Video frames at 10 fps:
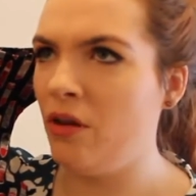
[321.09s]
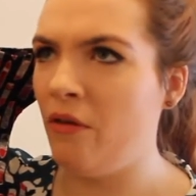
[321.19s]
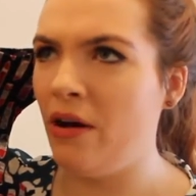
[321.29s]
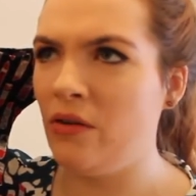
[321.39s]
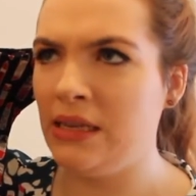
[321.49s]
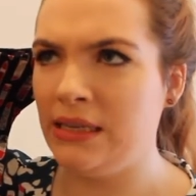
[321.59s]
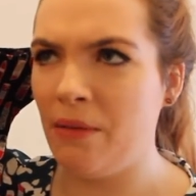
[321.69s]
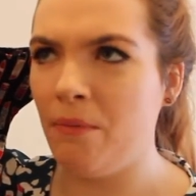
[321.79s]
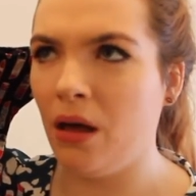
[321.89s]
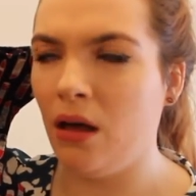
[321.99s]
around
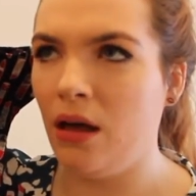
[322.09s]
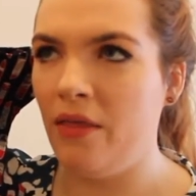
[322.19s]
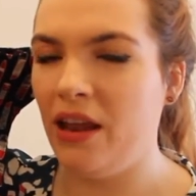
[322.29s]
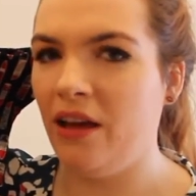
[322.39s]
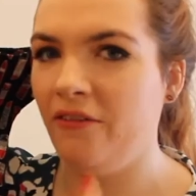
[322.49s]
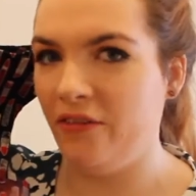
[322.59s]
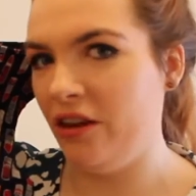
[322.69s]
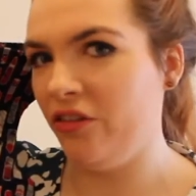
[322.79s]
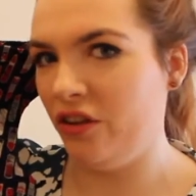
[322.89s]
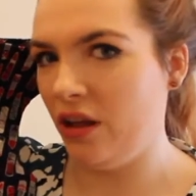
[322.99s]
December, and then I
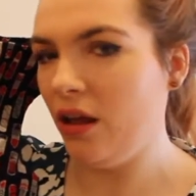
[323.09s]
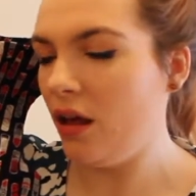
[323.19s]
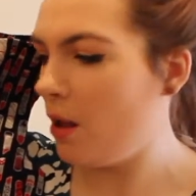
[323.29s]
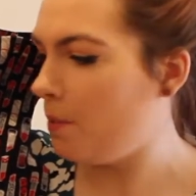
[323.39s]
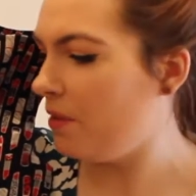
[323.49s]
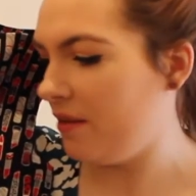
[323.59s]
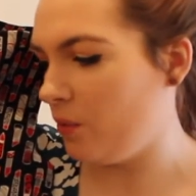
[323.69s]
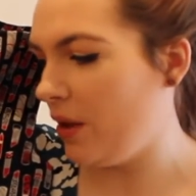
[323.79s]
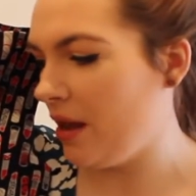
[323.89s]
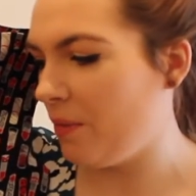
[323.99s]
finished it
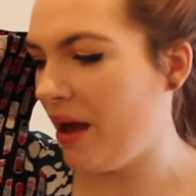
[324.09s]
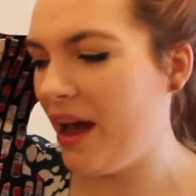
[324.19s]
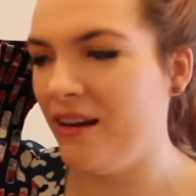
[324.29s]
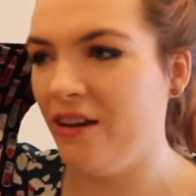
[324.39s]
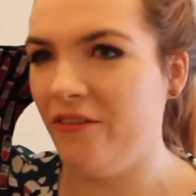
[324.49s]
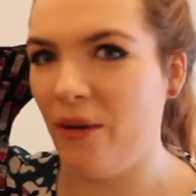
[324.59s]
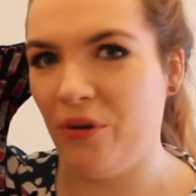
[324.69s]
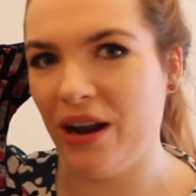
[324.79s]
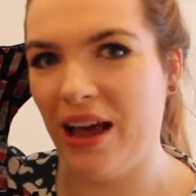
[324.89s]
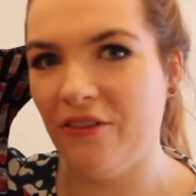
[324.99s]
this week, but I had enough
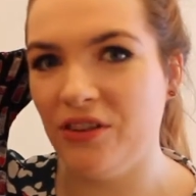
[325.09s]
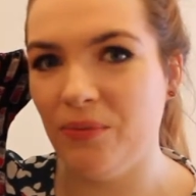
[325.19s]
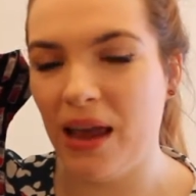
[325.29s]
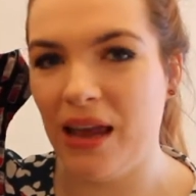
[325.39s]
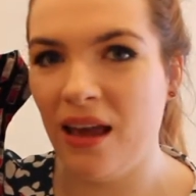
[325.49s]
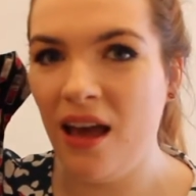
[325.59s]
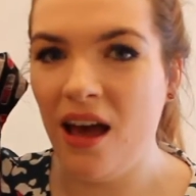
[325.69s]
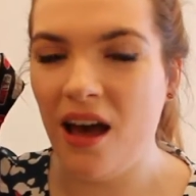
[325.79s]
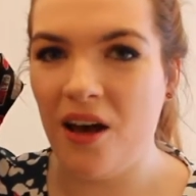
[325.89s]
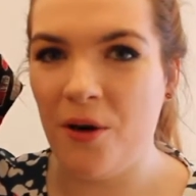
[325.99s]
fabric left to make
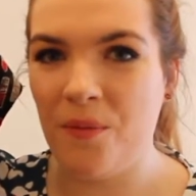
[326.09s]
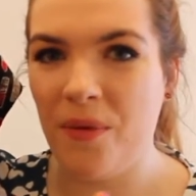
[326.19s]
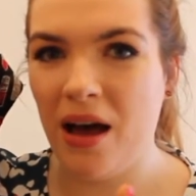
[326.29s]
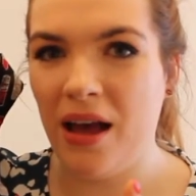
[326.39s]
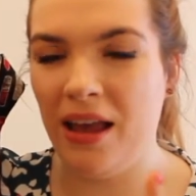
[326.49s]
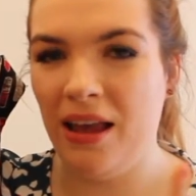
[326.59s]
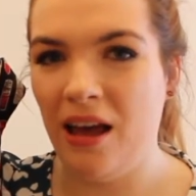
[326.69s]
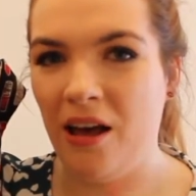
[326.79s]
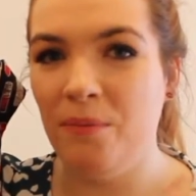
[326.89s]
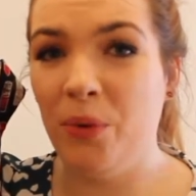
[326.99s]
my
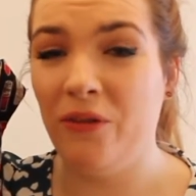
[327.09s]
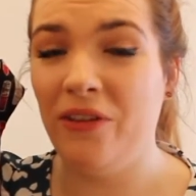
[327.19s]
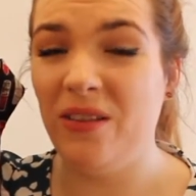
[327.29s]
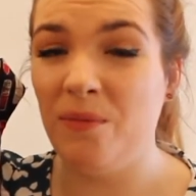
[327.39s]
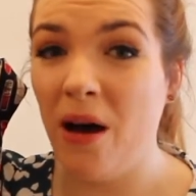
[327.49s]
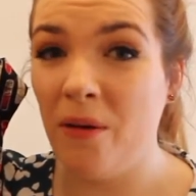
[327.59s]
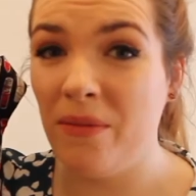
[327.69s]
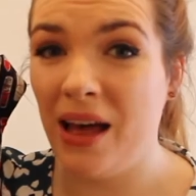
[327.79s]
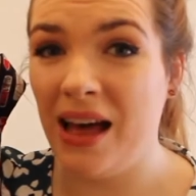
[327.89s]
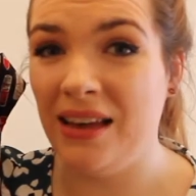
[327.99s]
boyfriend's
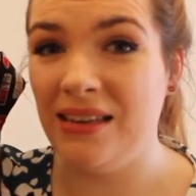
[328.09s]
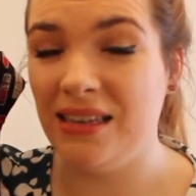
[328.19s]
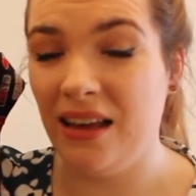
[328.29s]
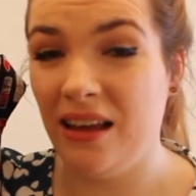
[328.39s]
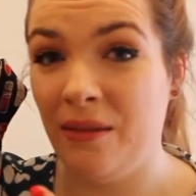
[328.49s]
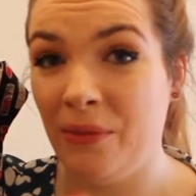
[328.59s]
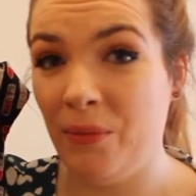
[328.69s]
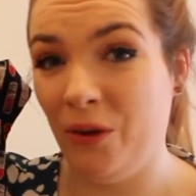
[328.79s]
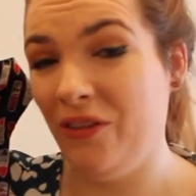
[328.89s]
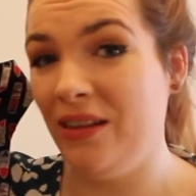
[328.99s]
mum and my
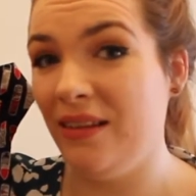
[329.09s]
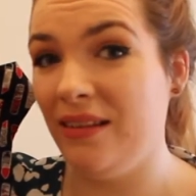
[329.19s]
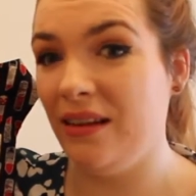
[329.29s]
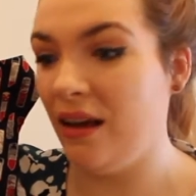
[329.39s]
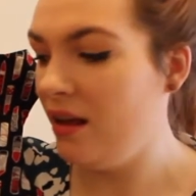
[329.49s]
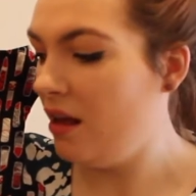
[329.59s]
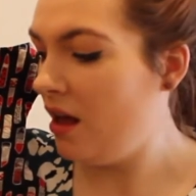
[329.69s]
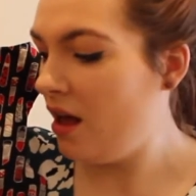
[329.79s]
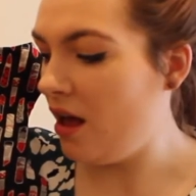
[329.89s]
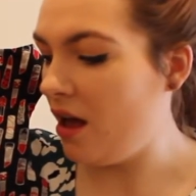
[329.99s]
boyfriend's sister
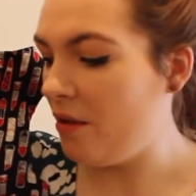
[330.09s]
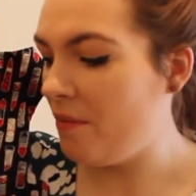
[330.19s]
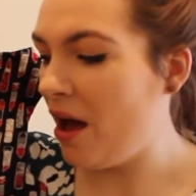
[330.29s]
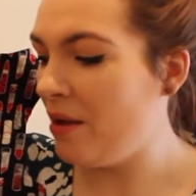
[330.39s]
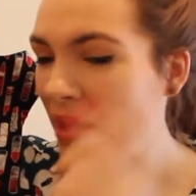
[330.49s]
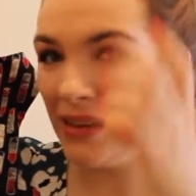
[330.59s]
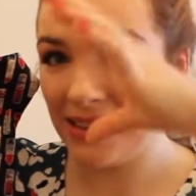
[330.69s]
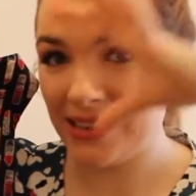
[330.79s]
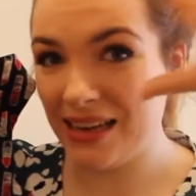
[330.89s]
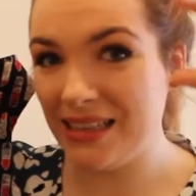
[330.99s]
eye
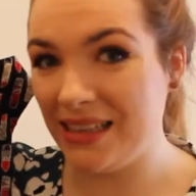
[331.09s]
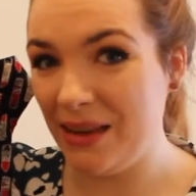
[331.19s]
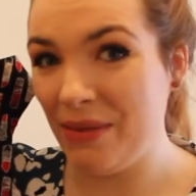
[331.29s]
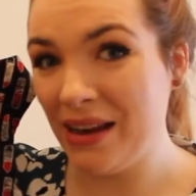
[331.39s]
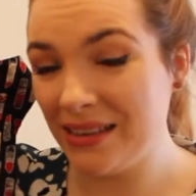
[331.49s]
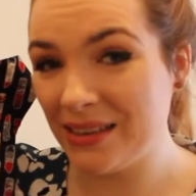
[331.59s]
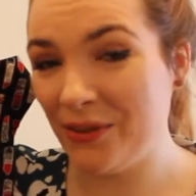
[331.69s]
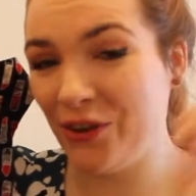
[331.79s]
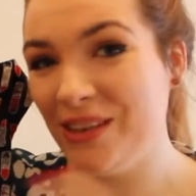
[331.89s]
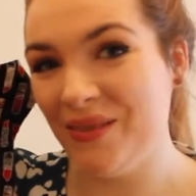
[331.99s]
masks, like sleep masks
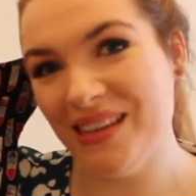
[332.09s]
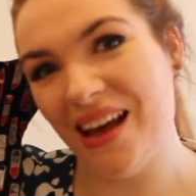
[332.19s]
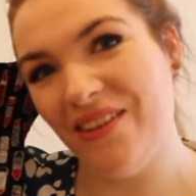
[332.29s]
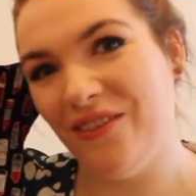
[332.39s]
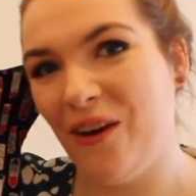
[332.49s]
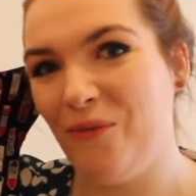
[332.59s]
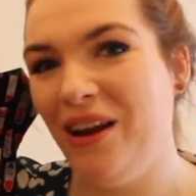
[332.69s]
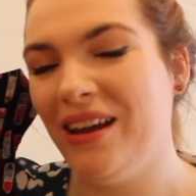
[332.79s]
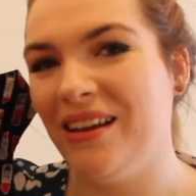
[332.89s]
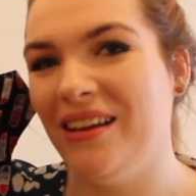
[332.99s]
for Christmas out of this
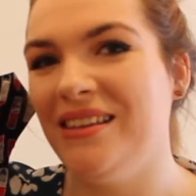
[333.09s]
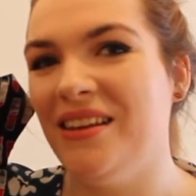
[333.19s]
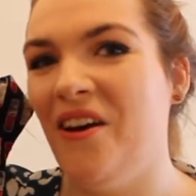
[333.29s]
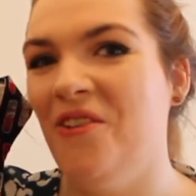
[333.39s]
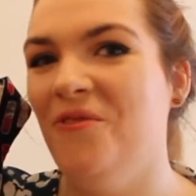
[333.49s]
fabric, because